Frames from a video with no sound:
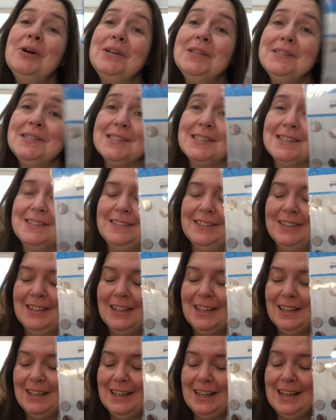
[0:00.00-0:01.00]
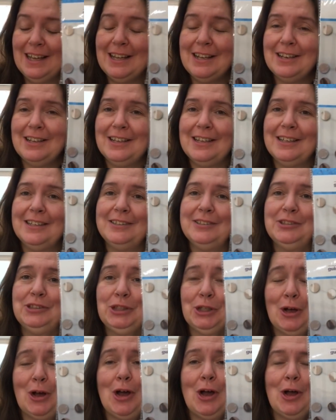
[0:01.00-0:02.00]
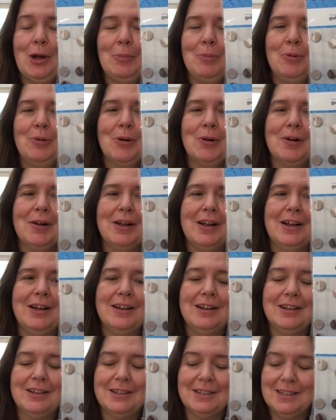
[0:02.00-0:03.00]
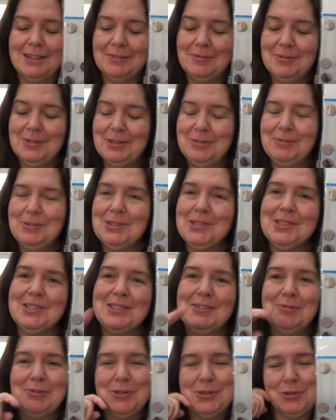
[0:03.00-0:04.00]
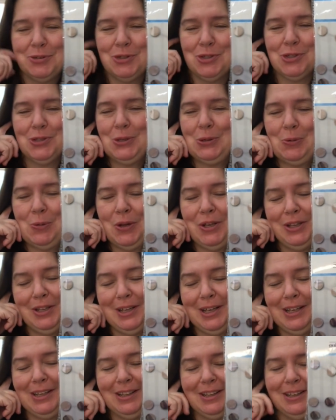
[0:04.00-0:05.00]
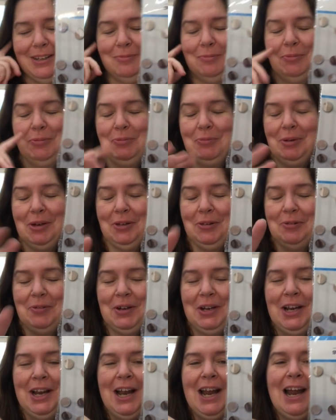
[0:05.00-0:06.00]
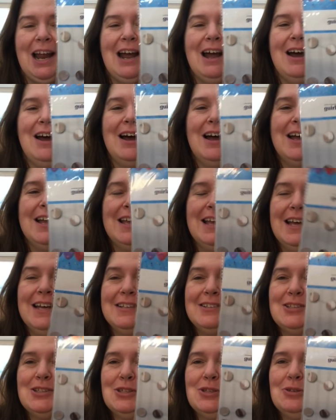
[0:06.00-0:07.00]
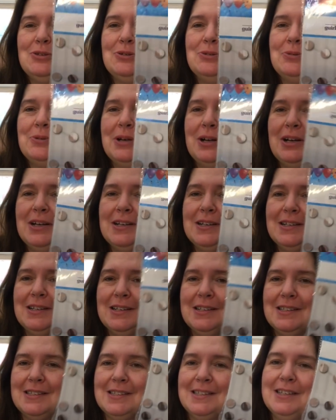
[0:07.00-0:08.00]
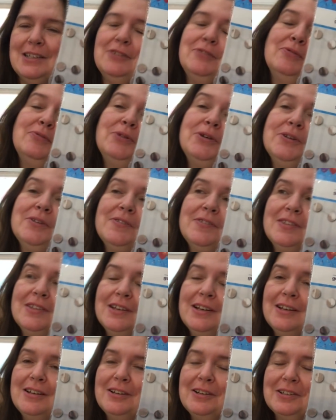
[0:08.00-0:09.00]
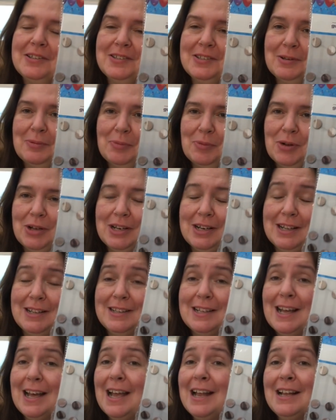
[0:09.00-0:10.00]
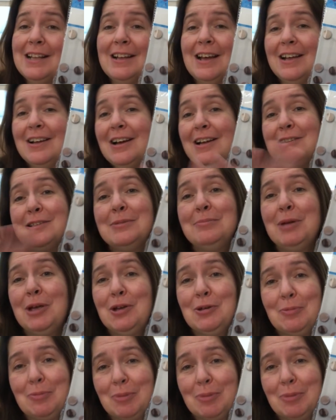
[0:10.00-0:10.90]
once had a job where it was just a one day thing, by the way. I had to sit with someone, and I got to make